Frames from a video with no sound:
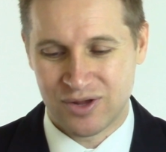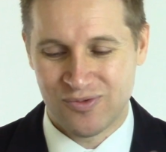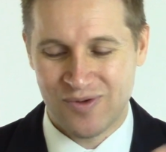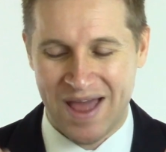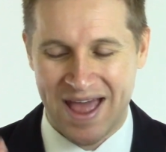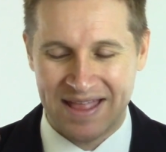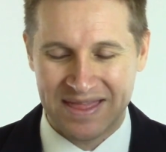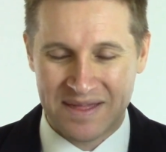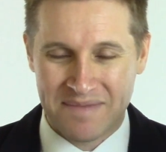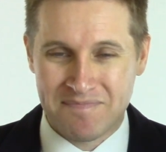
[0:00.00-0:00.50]
you
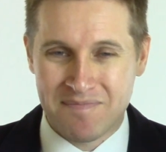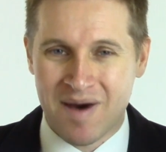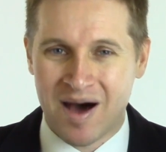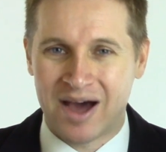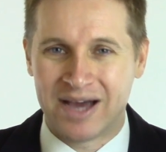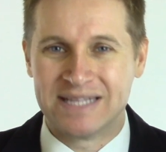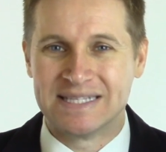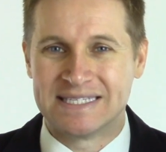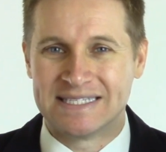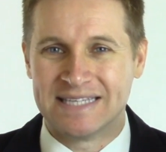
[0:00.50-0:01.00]
had the
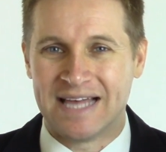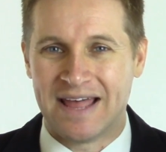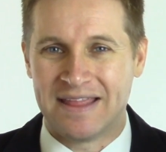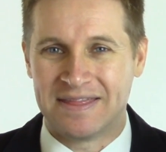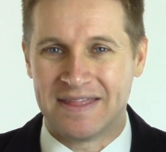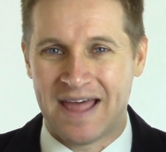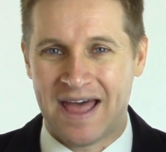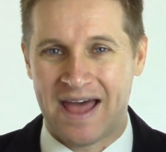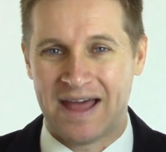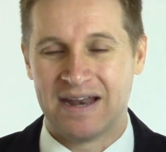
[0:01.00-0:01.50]

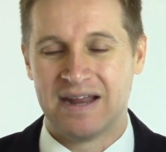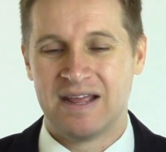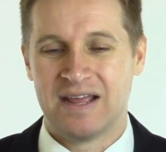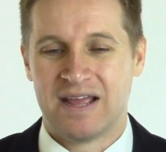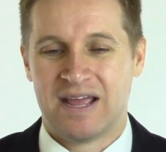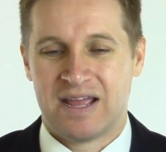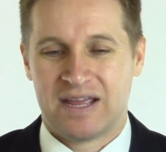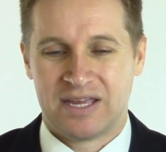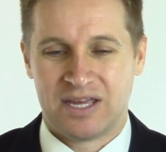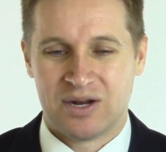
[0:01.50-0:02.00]
mindset that,
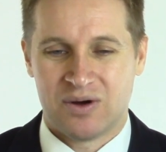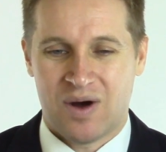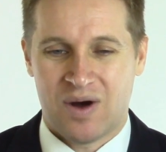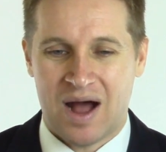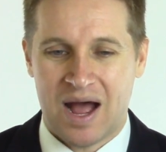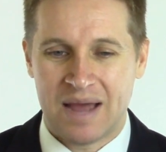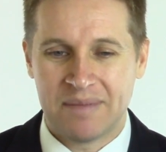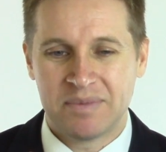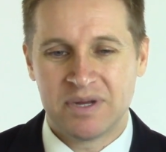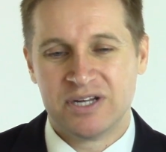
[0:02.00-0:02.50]
you know,
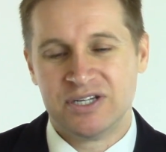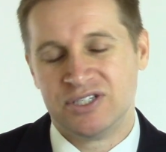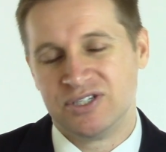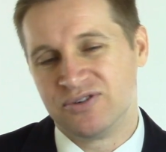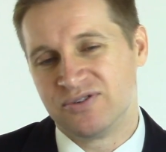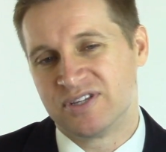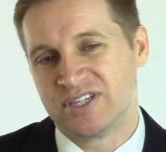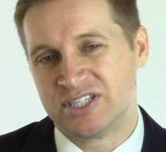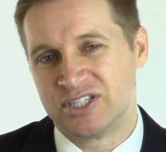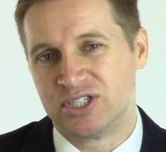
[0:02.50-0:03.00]
I'm going to
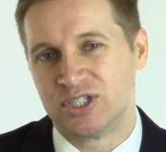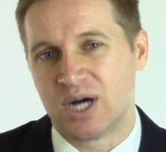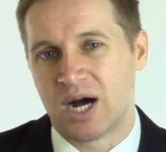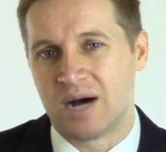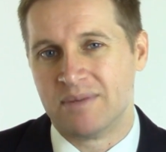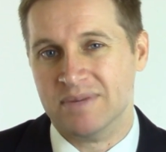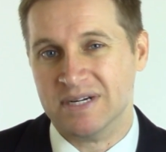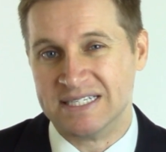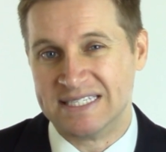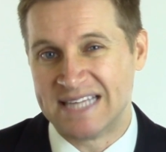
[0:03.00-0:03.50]
do this
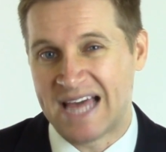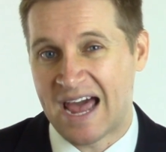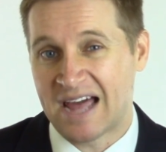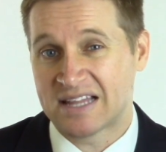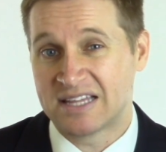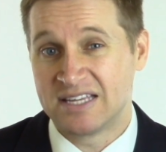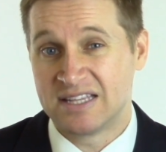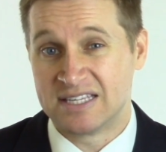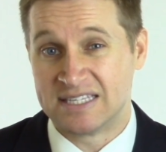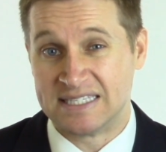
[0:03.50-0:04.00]
job
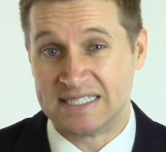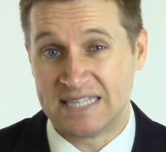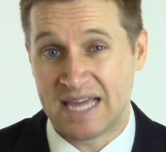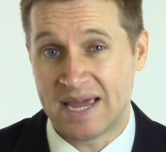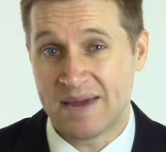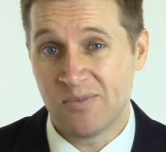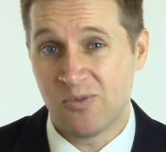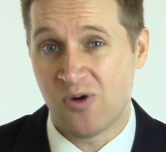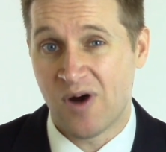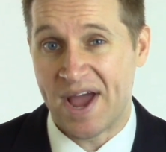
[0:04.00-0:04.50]
exactly the
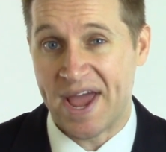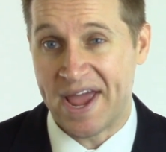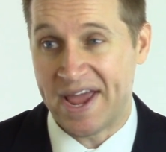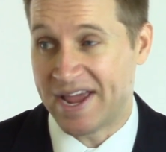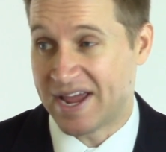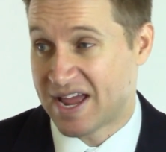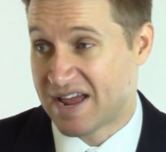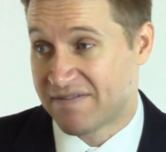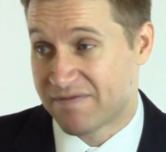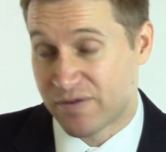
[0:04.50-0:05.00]
same
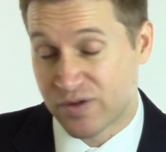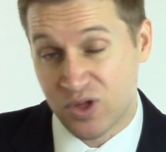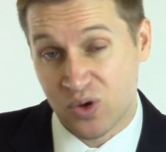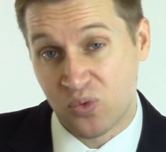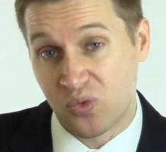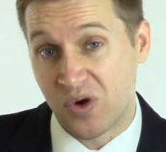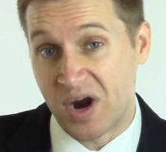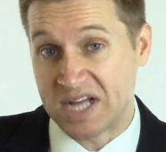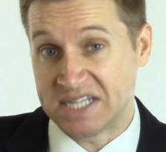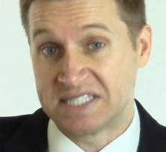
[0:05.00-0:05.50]
way for the
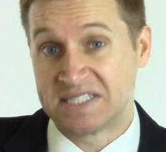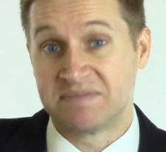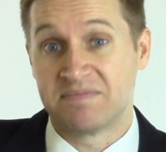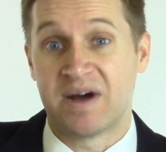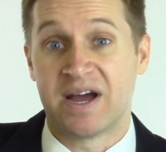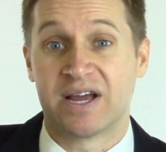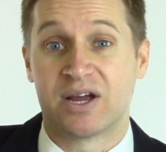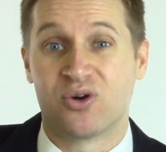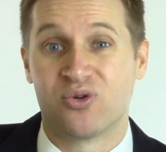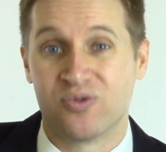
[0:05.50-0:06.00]
rest of
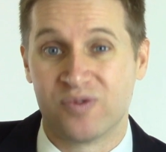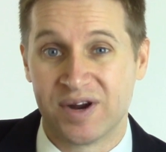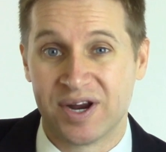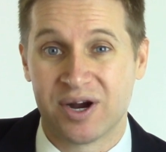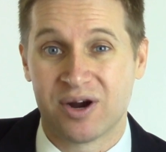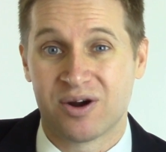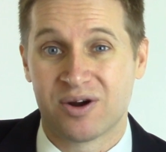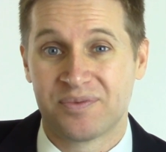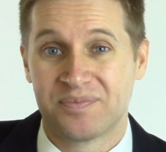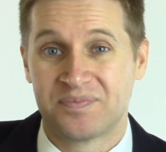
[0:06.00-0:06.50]
my
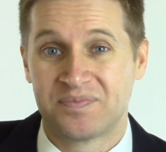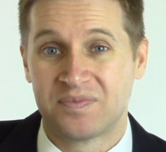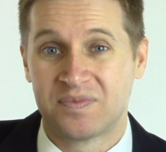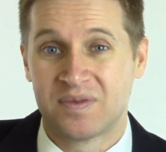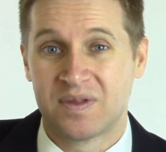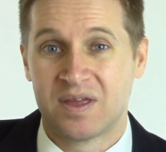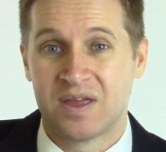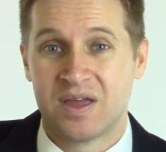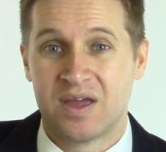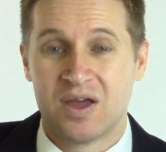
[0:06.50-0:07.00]
career.
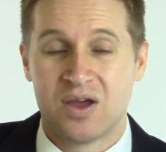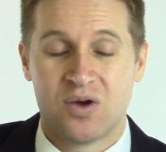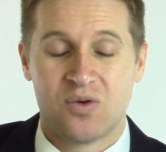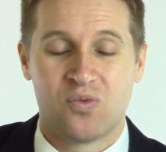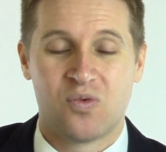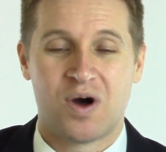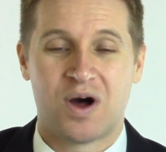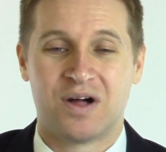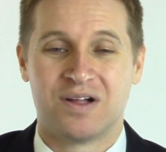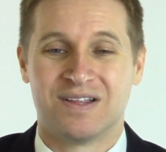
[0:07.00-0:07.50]

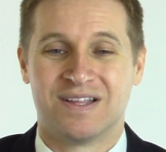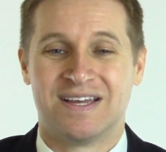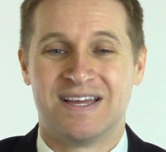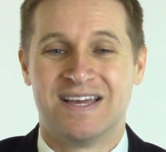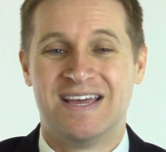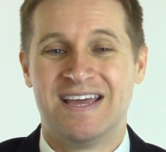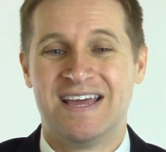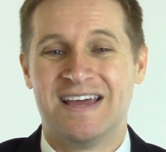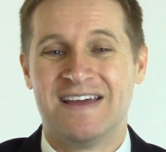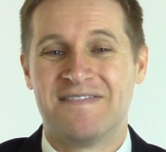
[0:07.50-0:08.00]
Well,
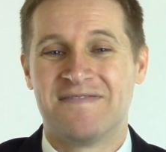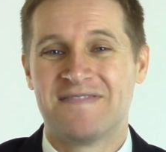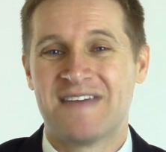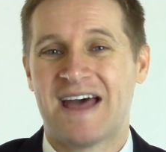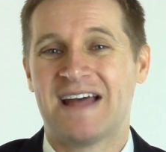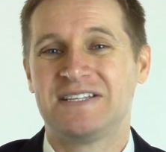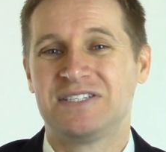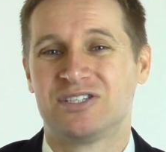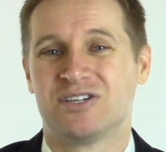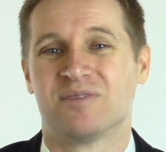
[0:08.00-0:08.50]
if
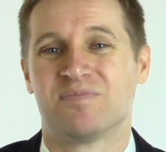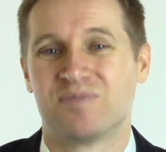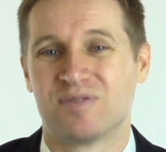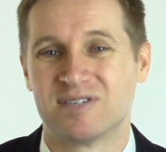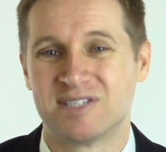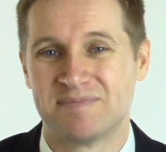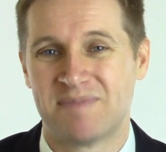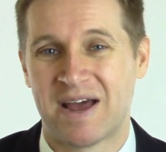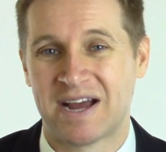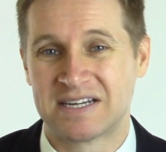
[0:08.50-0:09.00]
that's your
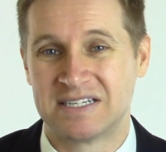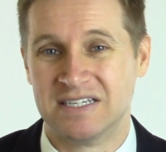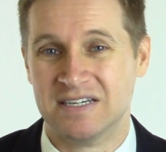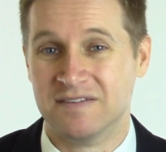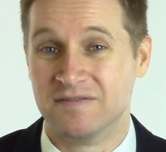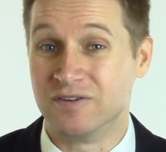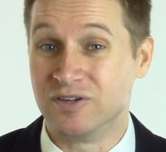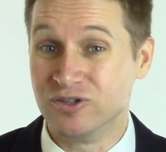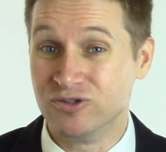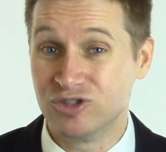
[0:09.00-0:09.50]

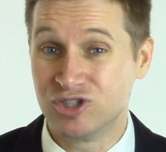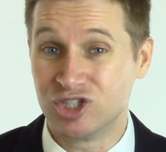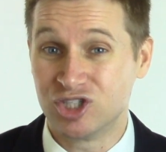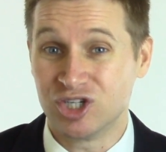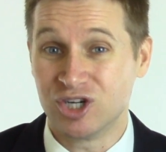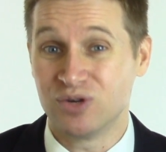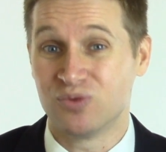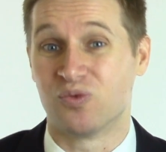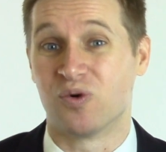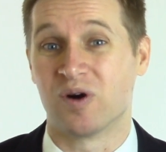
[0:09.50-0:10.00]
perspective, you
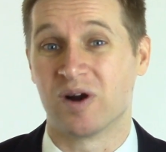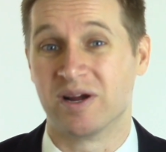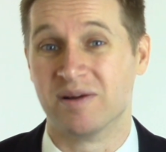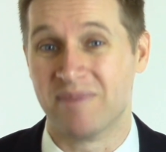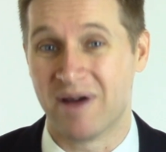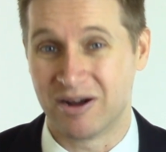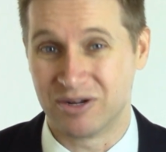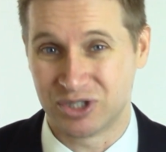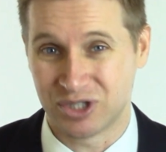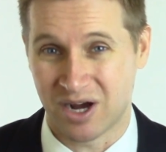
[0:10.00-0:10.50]
should worry
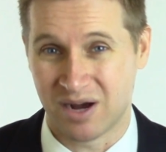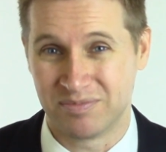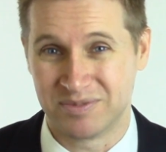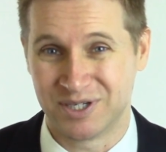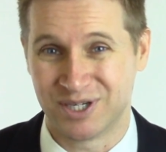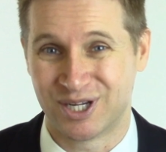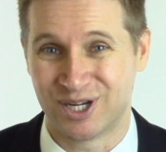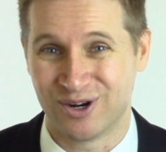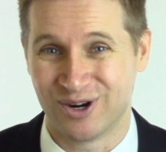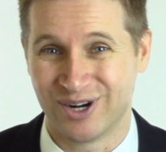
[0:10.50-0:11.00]
about job
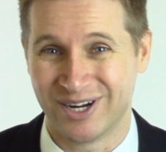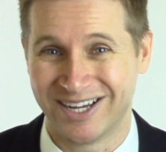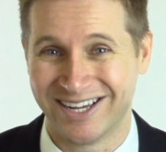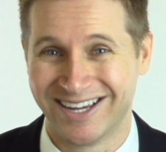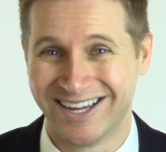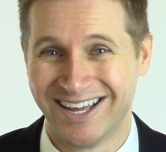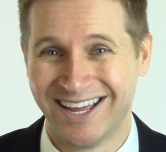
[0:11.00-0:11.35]
security